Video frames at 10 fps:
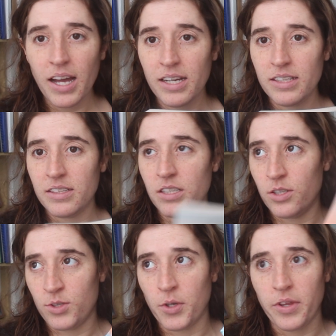and
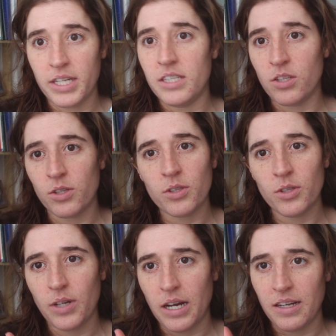so there is
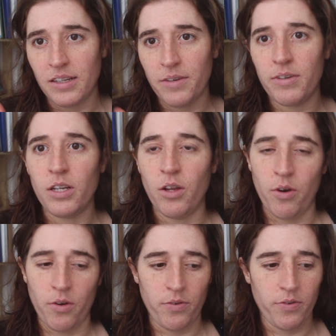also a level
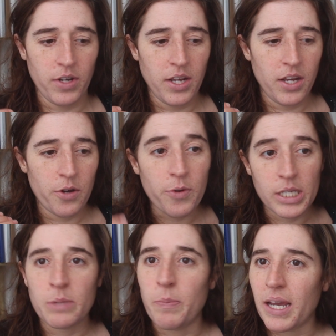of
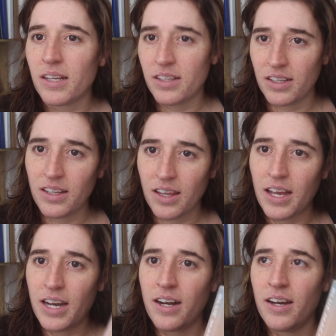respect in
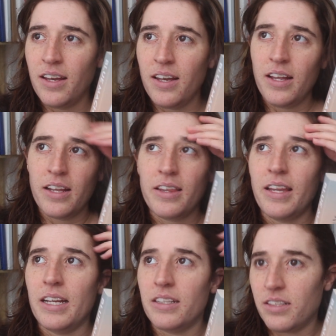there
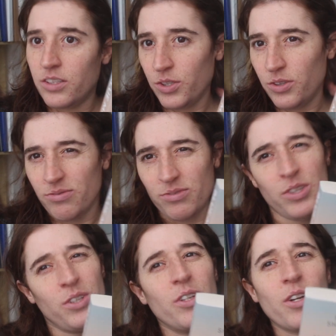that
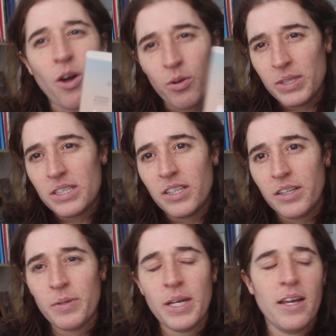you don't always
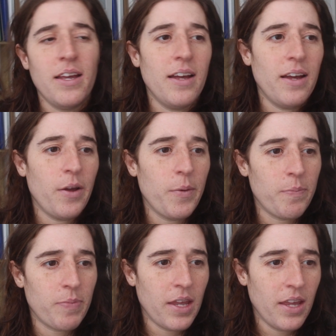see,
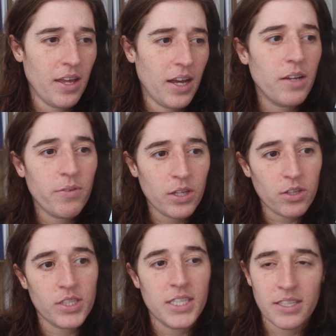and even
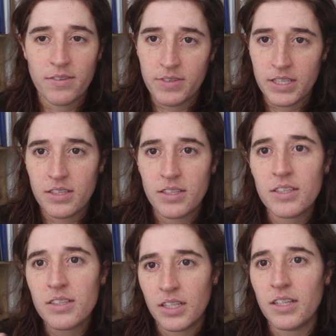though she's a
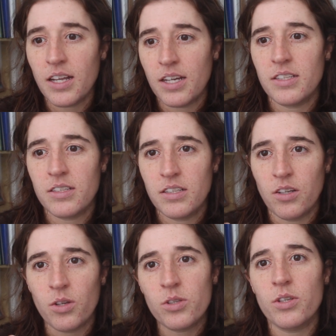physicist, it does
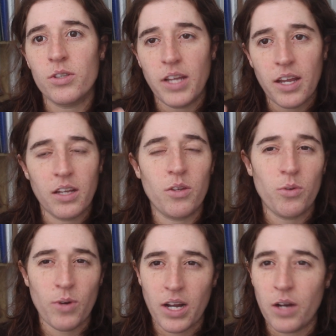also take
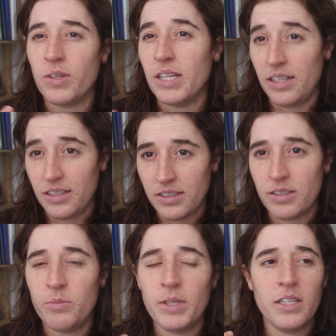into account a
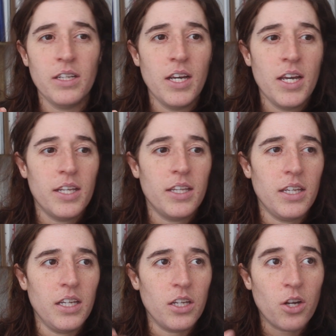little bit
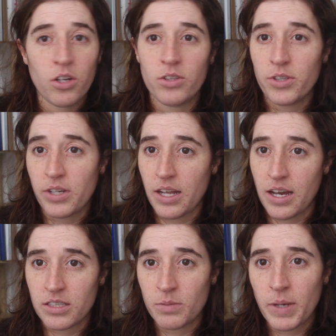the cultural
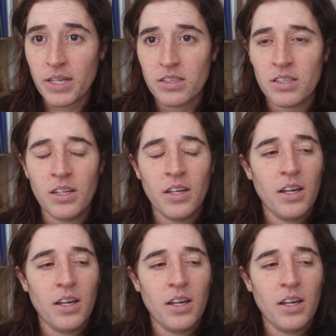aspects.